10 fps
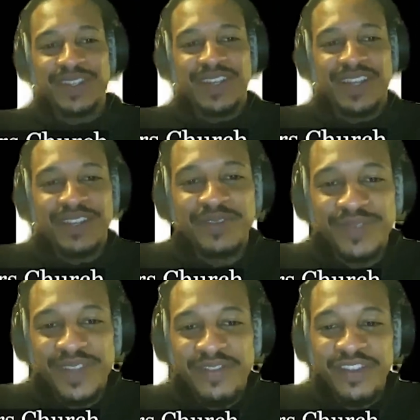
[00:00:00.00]
Uh,
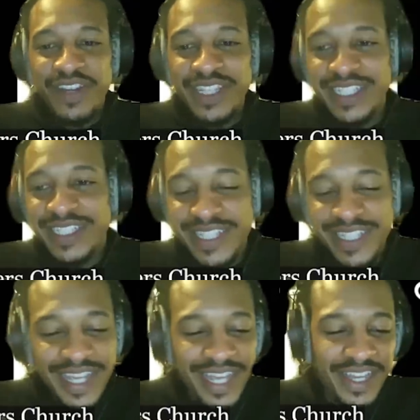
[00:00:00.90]
we have a great lesson
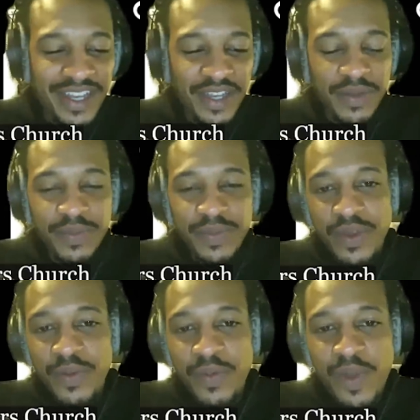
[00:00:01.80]
today. Um,
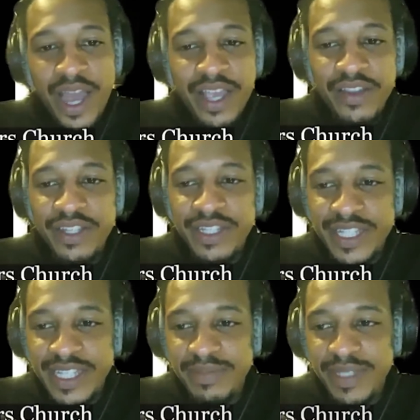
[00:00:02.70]
why are you
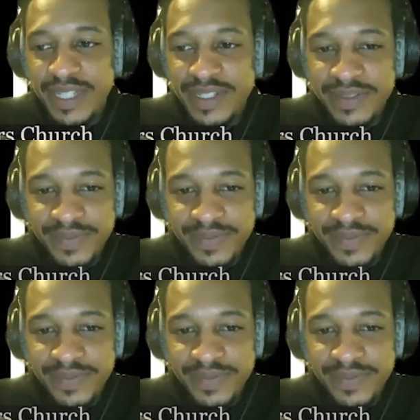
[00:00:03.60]
tempted?